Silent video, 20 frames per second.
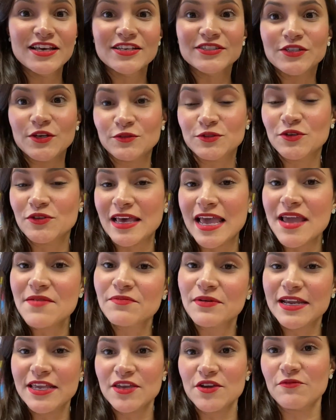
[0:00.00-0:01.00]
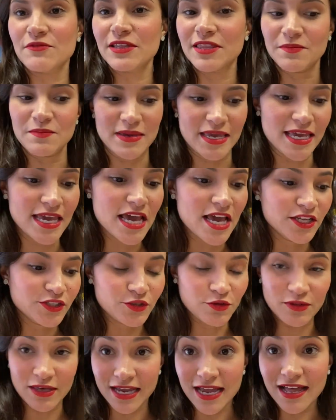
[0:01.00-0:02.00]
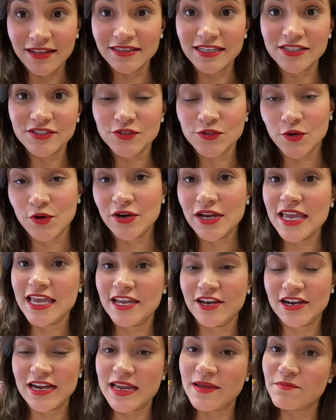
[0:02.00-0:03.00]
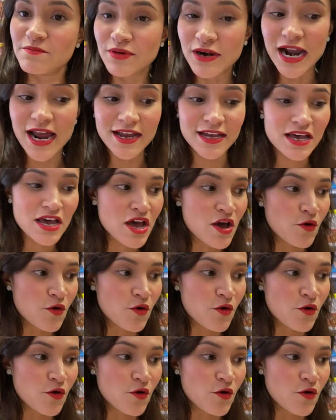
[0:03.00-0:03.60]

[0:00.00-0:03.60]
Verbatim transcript: So today I bring you with me to the candy store here in Prague